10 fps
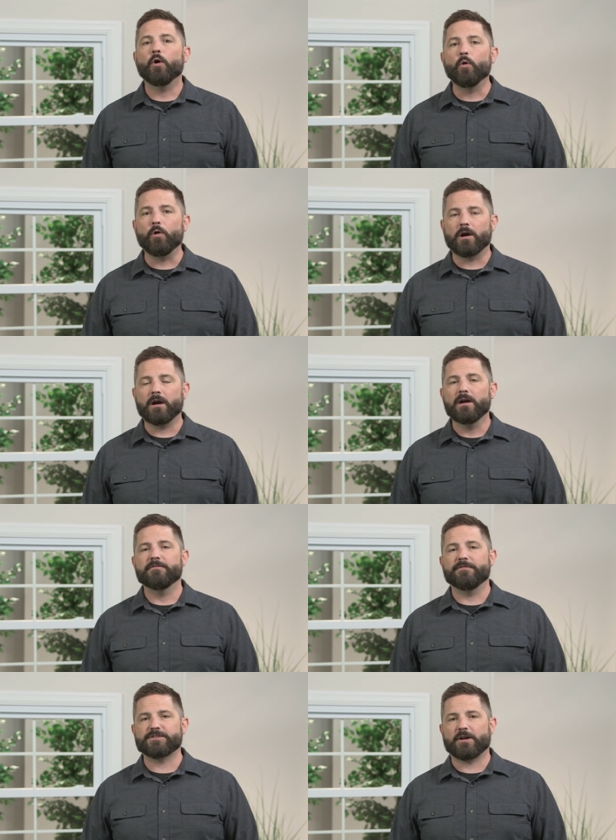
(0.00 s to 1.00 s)
or
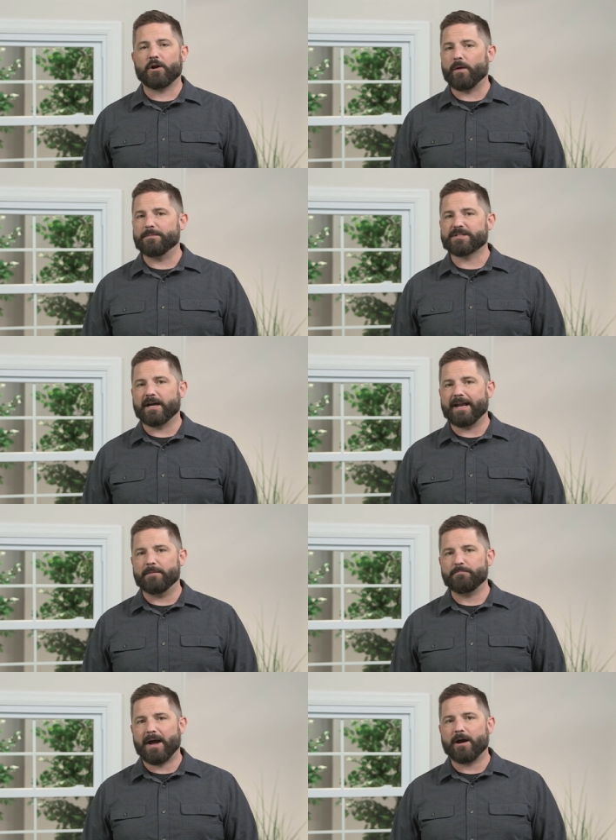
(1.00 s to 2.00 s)
visit our website
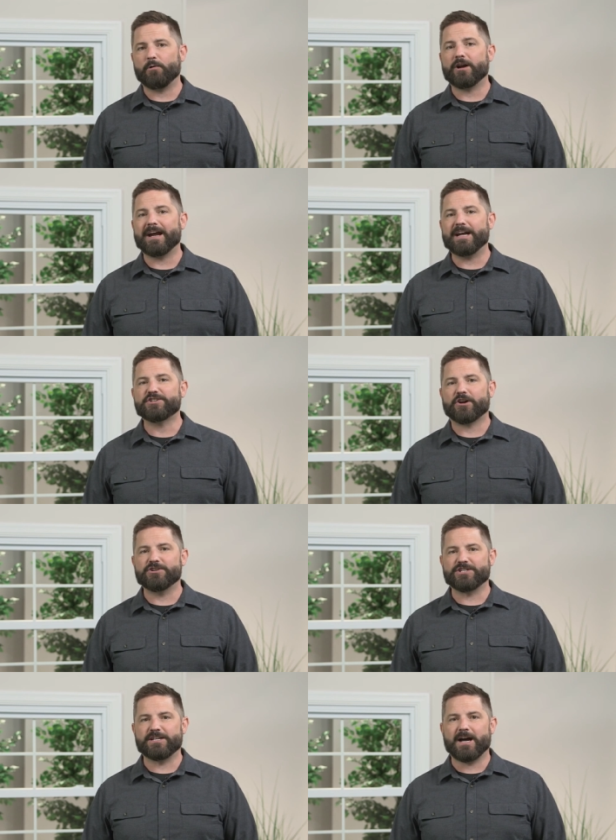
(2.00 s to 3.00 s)
at
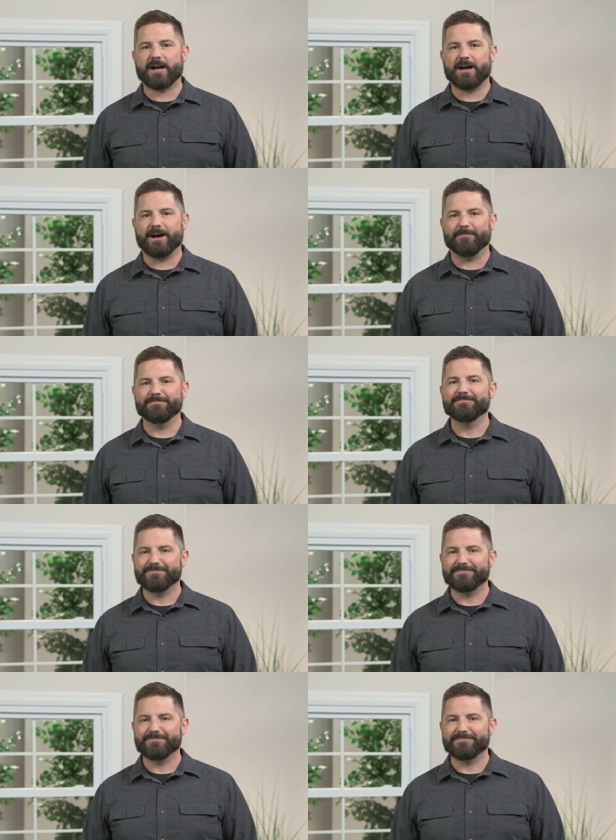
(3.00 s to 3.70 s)
powerhrg.com.